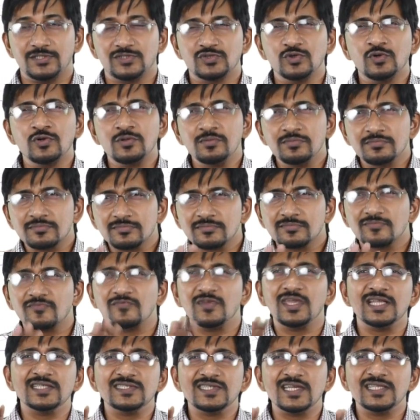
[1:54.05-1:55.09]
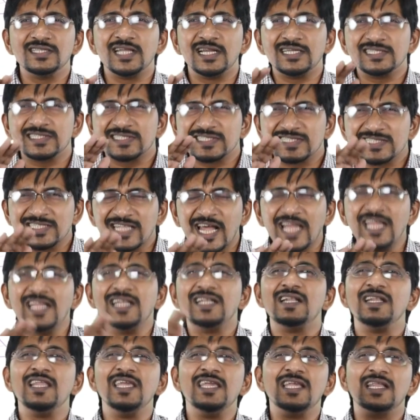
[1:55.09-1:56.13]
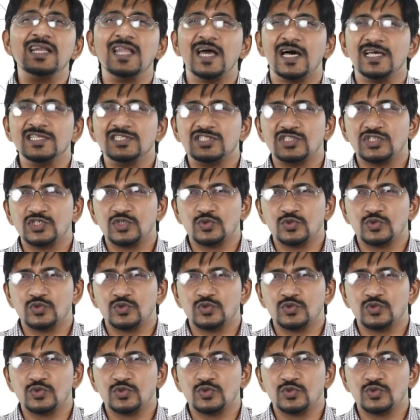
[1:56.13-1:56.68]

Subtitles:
So we can say that slightly class